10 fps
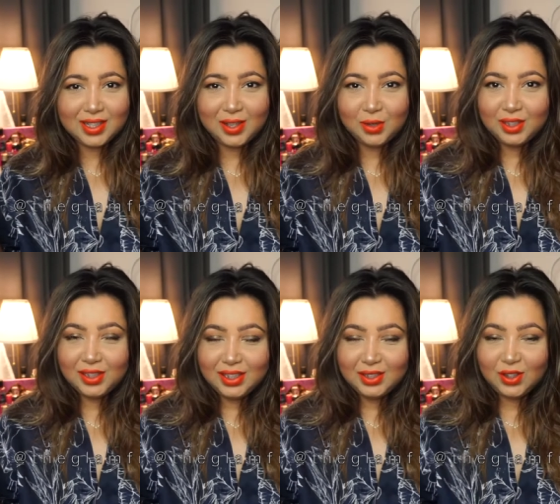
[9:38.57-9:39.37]
Now
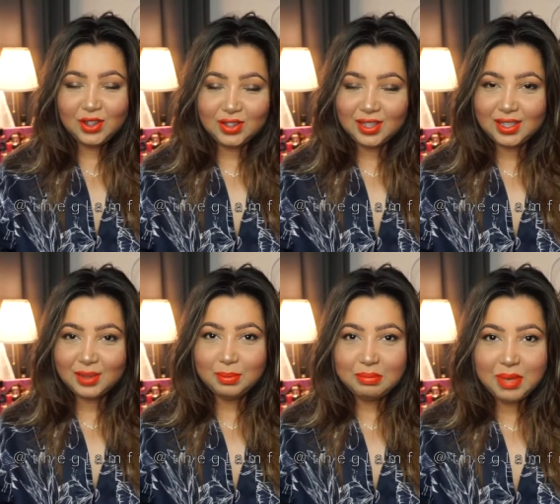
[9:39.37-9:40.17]
$13, that's
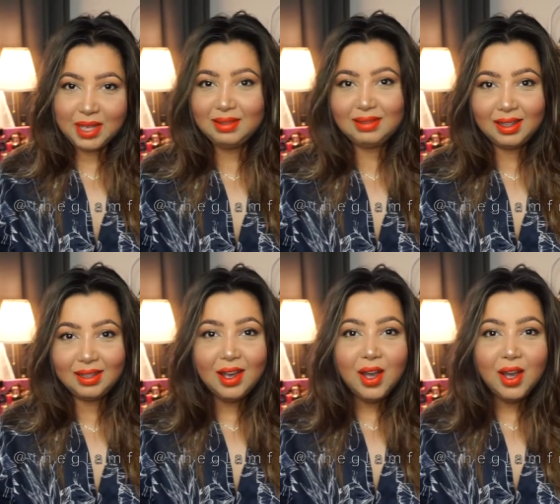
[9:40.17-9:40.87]
amazing,